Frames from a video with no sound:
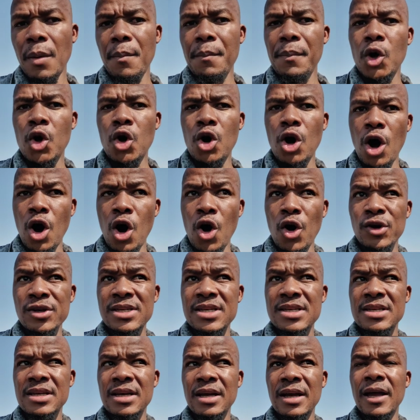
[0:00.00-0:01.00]

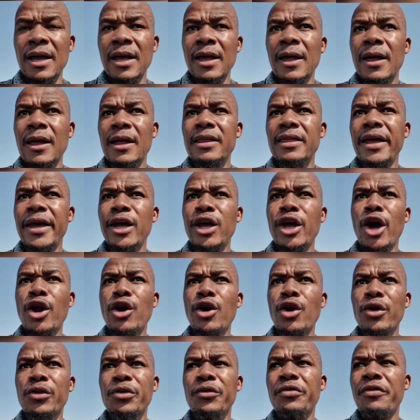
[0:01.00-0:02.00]
because they
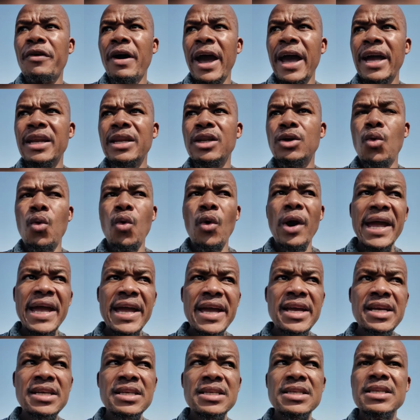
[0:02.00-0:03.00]
cannot find
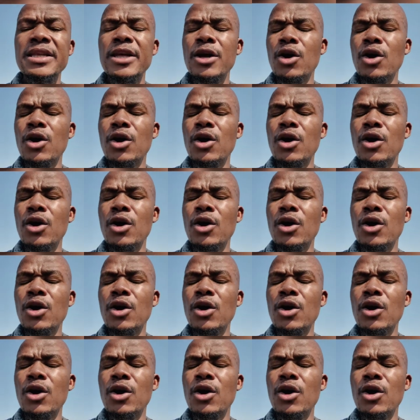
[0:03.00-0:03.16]
ways,